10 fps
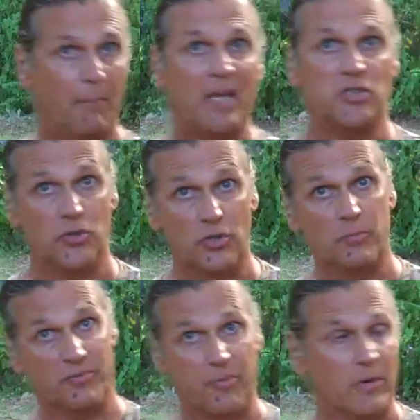I make
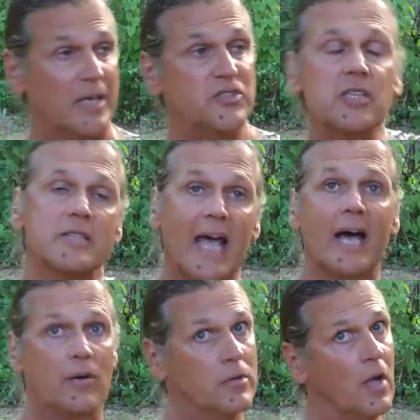sure before I sit
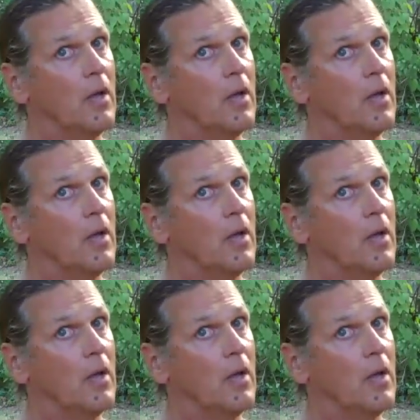down,